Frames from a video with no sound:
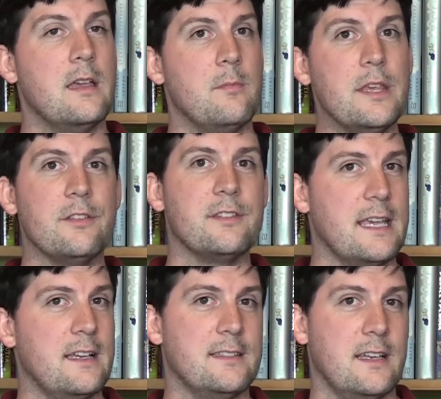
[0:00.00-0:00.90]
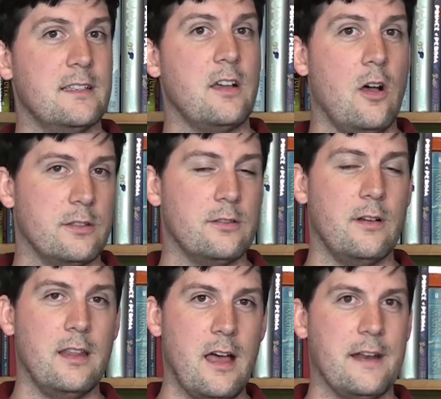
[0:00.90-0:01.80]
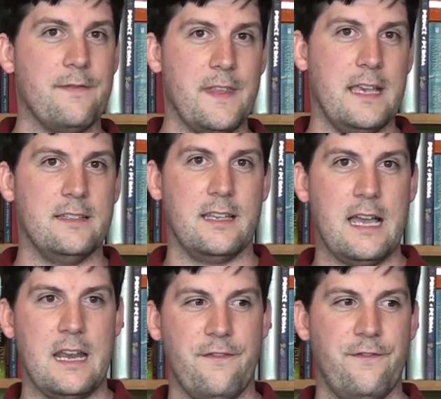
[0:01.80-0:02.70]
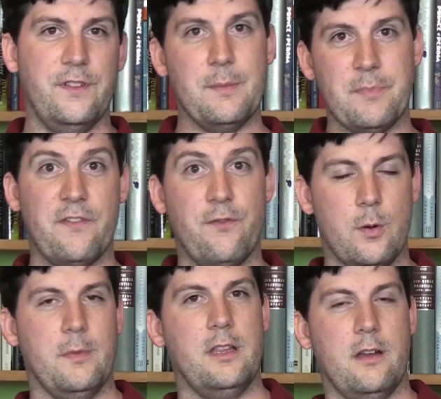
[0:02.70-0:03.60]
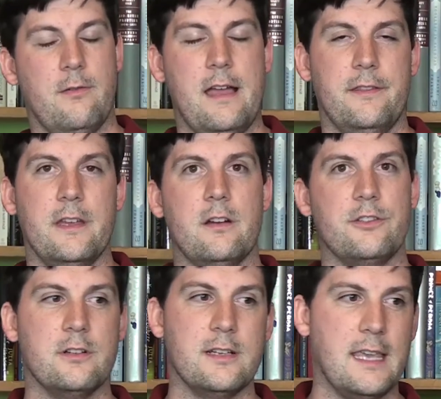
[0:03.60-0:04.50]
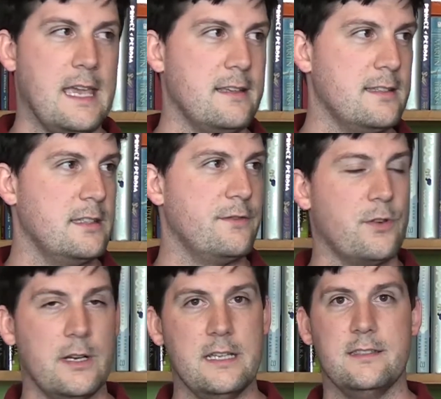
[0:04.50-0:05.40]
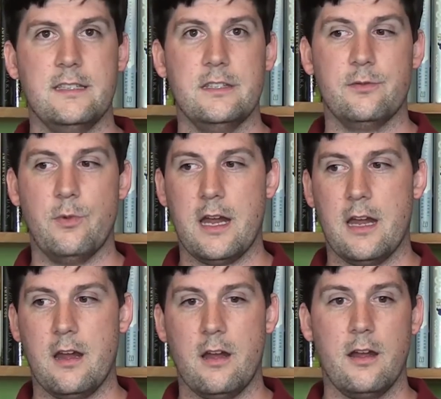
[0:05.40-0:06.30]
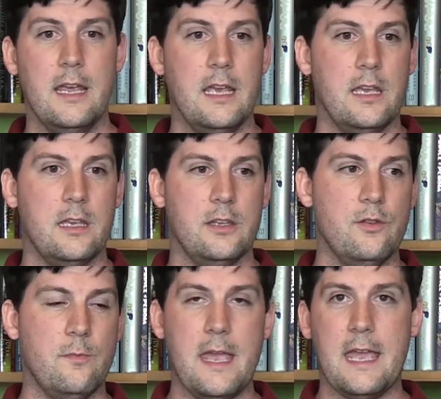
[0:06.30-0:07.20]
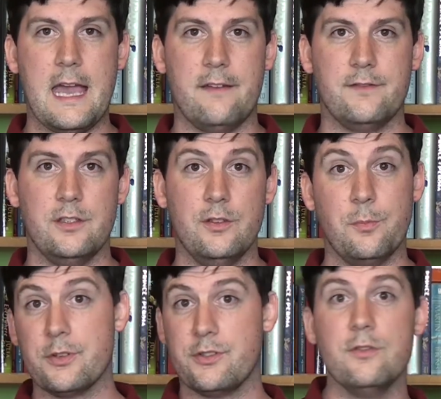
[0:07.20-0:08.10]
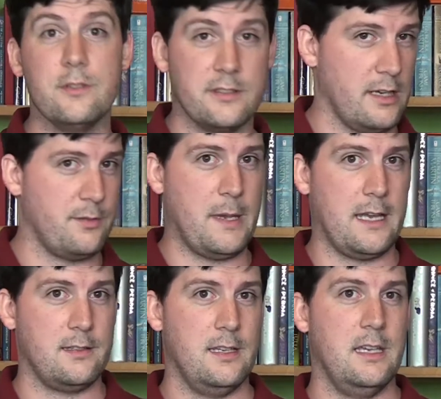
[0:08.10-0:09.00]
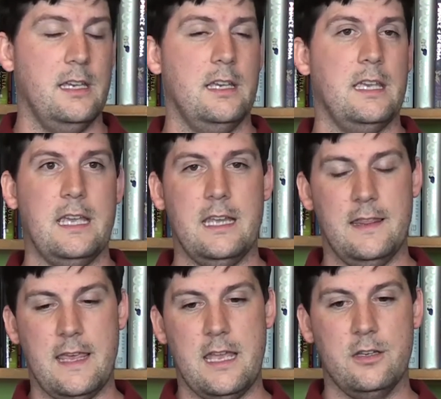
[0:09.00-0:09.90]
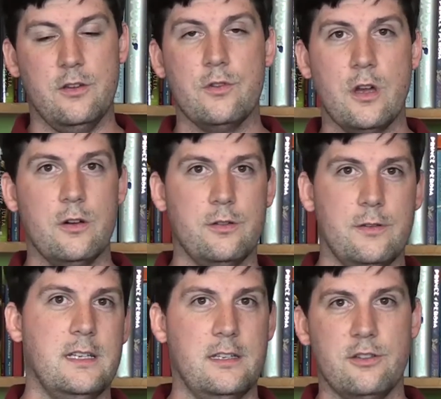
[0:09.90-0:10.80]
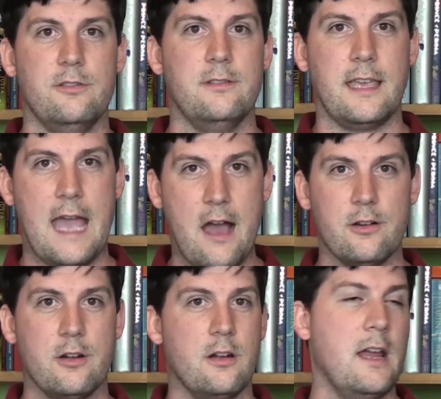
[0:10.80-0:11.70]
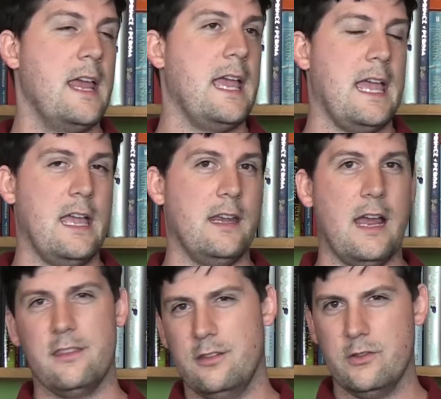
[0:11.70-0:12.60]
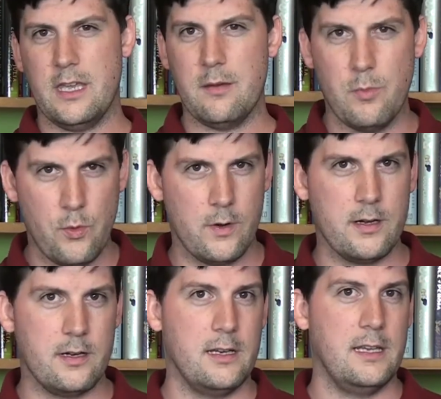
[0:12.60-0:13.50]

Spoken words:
Mythos Tales does also a lot of things to kind of flip the formula around. There are certain cases, for instance, where you may have to pursue a suspect, and then you go to an additional encounter, and either you'll get more